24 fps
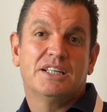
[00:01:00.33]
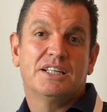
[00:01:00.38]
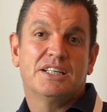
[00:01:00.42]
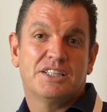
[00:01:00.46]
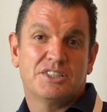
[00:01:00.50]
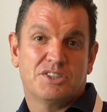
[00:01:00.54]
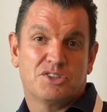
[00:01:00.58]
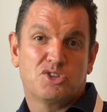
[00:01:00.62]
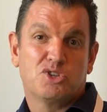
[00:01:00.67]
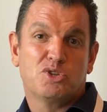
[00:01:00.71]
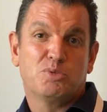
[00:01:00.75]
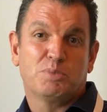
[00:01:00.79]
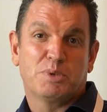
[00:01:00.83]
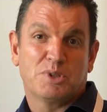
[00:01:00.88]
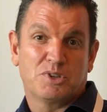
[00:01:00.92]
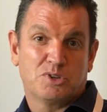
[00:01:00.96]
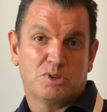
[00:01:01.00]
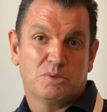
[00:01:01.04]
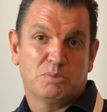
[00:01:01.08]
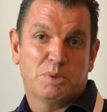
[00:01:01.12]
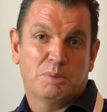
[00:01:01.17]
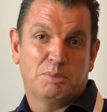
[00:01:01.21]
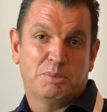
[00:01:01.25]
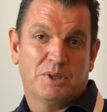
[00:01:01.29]
is super,
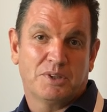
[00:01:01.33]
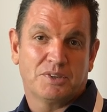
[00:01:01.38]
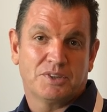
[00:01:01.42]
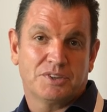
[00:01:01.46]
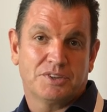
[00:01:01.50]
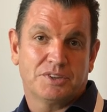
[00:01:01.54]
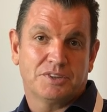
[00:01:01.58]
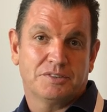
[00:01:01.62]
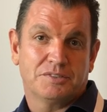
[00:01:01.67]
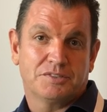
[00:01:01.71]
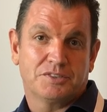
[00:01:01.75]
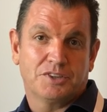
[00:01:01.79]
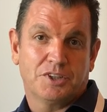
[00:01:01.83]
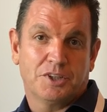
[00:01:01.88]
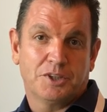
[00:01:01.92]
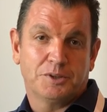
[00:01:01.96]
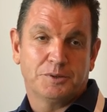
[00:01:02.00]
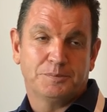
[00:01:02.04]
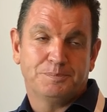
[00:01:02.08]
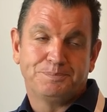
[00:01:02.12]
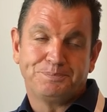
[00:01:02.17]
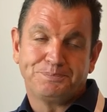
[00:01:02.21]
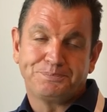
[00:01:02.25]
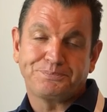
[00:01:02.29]
super positive. So
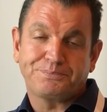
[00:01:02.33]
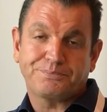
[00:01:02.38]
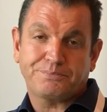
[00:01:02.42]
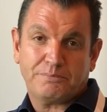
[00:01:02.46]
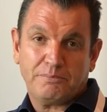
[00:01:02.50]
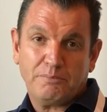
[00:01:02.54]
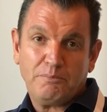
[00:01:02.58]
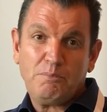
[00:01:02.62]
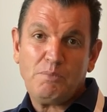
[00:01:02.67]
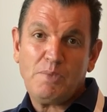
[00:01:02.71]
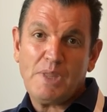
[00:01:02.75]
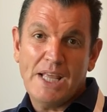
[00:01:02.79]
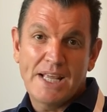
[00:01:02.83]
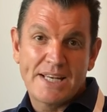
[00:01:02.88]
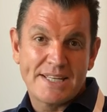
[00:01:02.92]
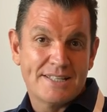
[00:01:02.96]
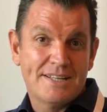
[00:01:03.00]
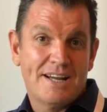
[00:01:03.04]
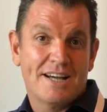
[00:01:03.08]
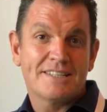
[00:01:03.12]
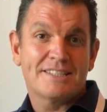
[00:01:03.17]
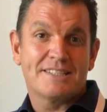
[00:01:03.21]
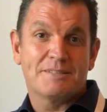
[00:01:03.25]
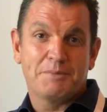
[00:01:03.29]
it's
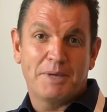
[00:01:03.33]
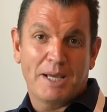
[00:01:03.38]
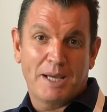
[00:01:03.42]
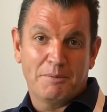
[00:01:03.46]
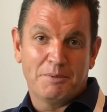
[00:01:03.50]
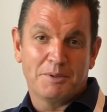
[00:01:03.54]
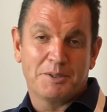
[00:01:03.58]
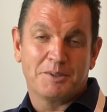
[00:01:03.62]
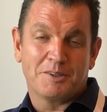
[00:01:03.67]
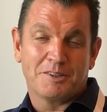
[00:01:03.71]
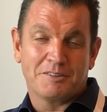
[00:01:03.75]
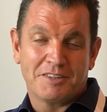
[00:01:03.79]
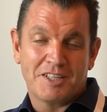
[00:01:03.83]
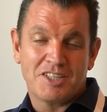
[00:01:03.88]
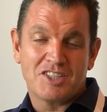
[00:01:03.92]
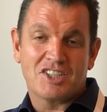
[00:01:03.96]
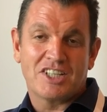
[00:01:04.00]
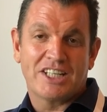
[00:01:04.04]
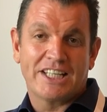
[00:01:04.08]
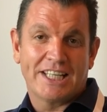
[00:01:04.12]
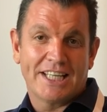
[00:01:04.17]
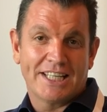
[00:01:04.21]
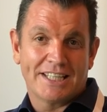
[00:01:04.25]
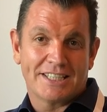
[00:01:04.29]
nice to be able to
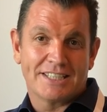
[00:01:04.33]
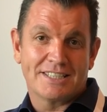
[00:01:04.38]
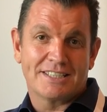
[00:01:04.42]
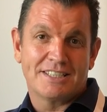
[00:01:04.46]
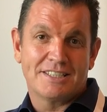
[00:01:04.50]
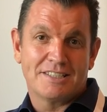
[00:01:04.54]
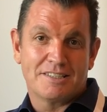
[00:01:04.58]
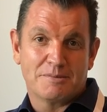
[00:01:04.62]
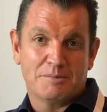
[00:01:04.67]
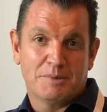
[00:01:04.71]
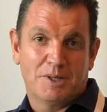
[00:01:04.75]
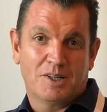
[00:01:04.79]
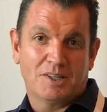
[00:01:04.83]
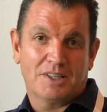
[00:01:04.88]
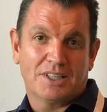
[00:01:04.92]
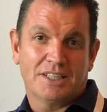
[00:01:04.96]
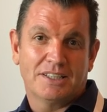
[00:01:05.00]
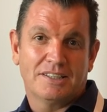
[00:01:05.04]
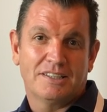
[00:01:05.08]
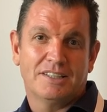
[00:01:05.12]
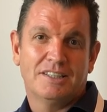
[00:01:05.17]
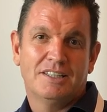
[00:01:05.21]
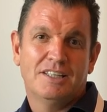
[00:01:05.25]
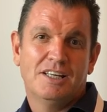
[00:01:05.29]
eventually get this into
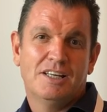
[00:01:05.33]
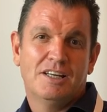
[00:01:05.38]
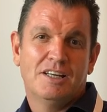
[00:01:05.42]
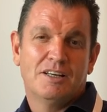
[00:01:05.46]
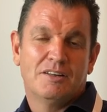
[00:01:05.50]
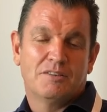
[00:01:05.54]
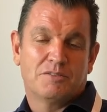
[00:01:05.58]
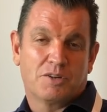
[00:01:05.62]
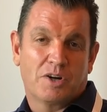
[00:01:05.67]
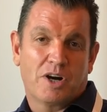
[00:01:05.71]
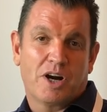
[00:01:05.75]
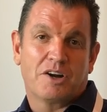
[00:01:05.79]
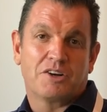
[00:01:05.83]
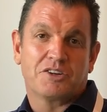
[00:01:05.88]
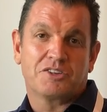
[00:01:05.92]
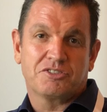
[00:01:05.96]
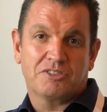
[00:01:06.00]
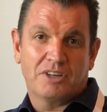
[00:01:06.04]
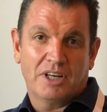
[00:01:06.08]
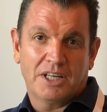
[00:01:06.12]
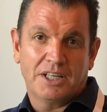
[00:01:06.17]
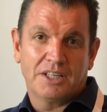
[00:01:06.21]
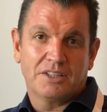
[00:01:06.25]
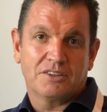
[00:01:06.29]
market for our
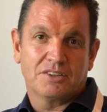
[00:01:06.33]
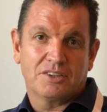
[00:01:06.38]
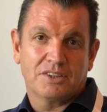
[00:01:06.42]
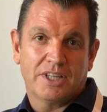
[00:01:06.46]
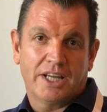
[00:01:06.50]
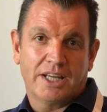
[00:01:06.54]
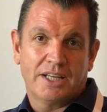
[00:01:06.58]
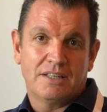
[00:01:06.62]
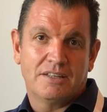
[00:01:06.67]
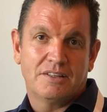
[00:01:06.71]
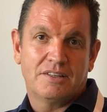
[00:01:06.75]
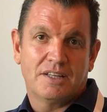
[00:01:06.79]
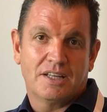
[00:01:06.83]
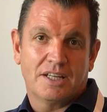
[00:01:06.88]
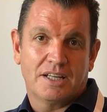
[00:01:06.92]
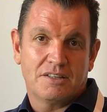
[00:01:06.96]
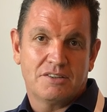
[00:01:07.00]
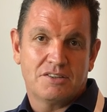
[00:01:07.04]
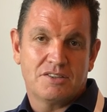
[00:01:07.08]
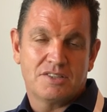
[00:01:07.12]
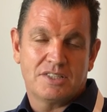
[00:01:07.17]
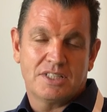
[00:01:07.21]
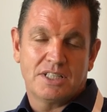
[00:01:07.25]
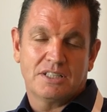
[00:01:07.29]
Australian
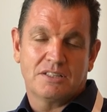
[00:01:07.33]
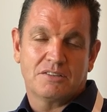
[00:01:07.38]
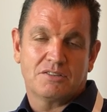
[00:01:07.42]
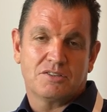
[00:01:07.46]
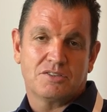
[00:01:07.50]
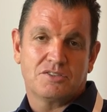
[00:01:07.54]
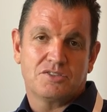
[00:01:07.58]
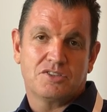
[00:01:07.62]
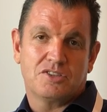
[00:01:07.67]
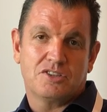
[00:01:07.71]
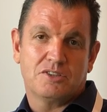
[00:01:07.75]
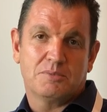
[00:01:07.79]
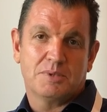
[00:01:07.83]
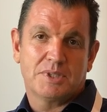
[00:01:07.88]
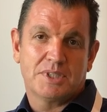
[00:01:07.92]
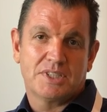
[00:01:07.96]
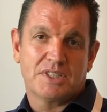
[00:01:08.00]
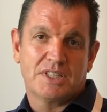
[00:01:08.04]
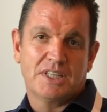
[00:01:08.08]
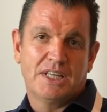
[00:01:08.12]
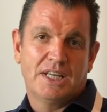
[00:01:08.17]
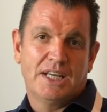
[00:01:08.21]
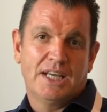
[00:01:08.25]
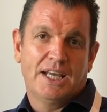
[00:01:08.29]
and New Zealand
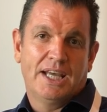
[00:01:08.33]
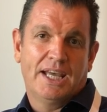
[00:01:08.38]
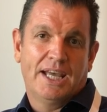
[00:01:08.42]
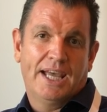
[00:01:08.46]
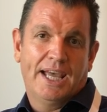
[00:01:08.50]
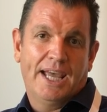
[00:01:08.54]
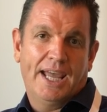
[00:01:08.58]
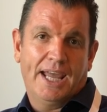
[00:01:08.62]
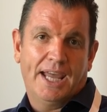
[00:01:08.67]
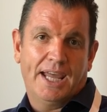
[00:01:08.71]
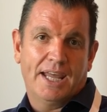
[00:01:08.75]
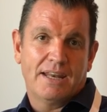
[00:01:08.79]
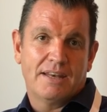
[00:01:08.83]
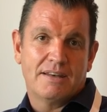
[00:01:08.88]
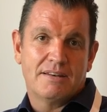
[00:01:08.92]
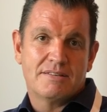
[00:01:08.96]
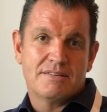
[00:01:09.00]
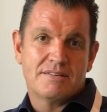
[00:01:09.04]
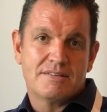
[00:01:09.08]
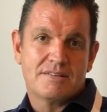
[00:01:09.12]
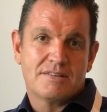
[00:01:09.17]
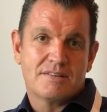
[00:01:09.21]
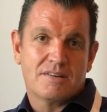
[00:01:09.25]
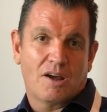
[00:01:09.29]
consumers,
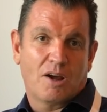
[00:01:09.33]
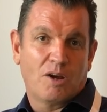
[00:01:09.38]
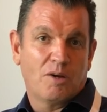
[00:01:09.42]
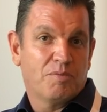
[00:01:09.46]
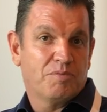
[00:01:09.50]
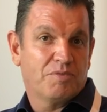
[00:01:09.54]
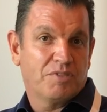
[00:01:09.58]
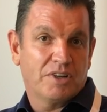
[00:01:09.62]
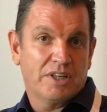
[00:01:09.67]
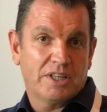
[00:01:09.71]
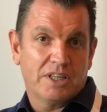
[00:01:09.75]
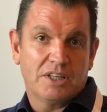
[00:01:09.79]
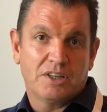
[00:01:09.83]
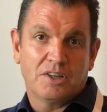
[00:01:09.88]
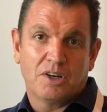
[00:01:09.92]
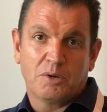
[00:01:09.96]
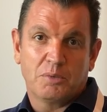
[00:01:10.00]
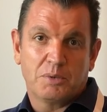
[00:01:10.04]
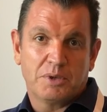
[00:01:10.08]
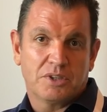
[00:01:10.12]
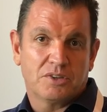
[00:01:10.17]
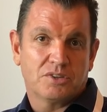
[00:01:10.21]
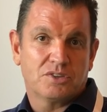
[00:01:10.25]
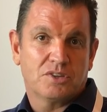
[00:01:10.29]
and hopefully, you know,
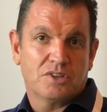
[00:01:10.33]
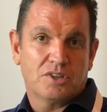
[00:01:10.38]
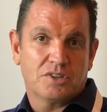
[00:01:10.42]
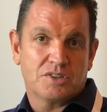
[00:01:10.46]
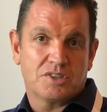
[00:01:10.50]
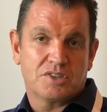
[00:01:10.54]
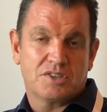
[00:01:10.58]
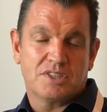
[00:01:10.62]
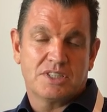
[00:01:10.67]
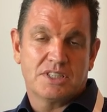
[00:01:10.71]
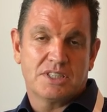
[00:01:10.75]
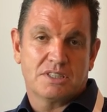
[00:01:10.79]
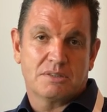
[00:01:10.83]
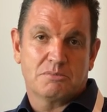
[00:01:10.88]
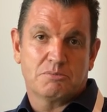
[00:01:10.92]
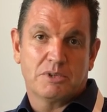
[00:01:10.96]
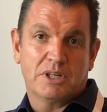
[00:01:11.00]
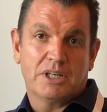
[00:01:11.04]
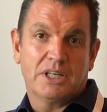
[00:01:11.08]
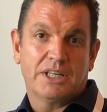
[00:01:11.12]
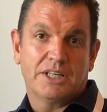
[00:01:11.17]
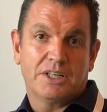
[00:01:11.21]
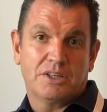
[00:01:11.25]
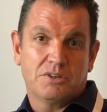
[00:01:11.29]
we'll start to see some
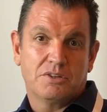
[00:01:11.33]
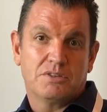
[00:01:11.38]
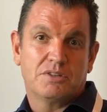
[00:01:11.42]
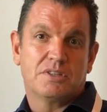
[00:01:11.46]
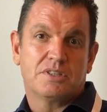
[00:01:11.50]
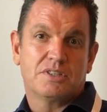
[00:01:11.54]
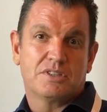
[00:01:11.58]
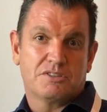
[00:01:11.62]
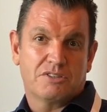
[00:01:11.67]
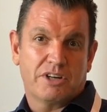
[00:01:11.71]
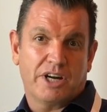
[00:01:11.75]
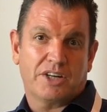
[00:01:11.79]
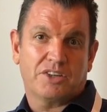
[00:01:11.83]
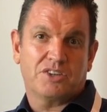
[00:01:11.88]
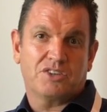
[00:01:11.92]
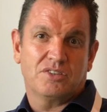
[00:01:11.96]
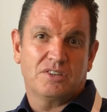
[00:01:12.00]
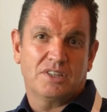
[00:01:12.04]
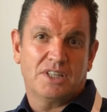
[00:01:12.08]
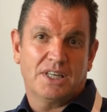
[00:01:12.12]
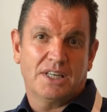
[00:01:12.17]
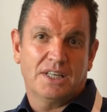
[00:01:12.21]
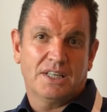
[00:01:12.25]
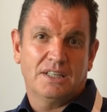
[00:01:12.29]
really good
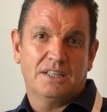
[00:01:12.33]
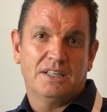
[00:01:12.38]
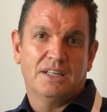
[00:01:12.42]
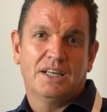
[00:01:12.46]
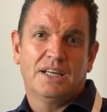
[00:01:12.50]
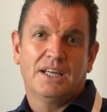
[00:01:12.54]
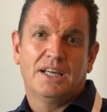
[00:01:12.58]
traction here.